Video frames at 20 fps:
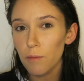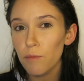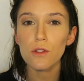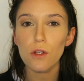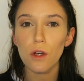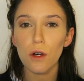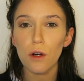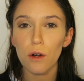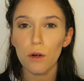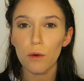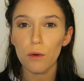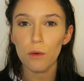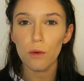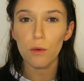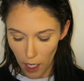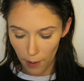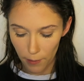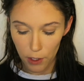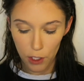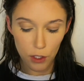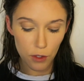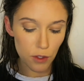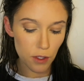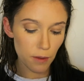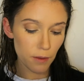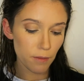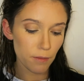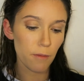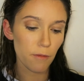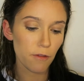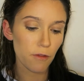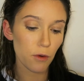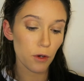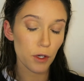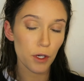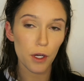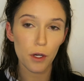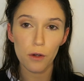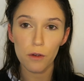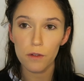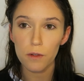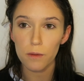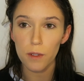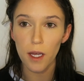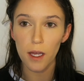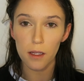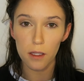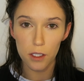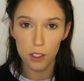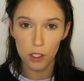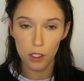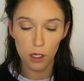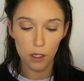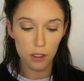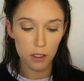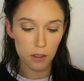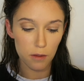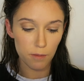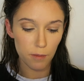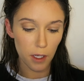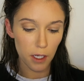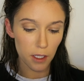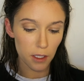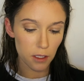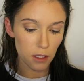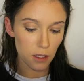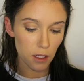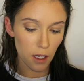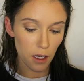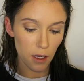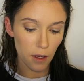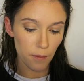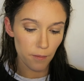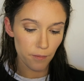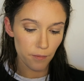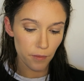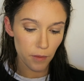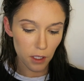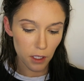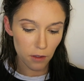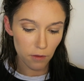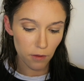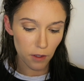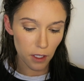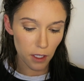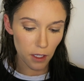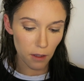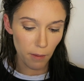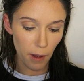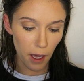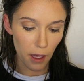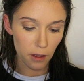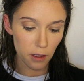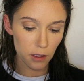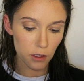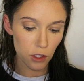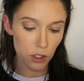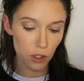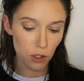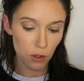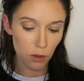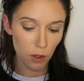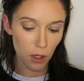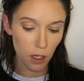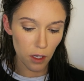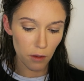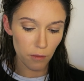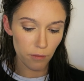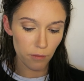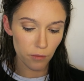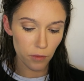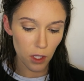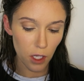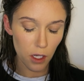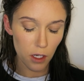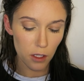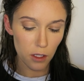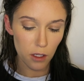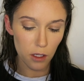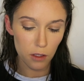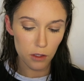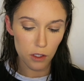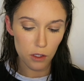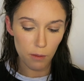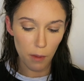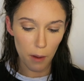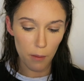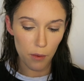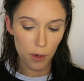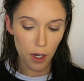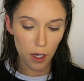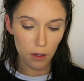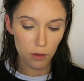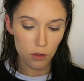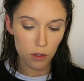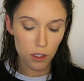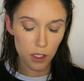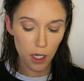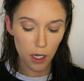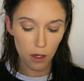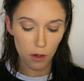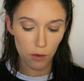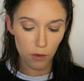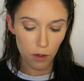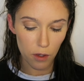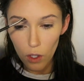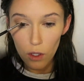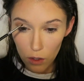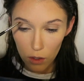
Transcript: So I'm going to use Forno from the LH Cosmetics Infinity palette to do my brows now.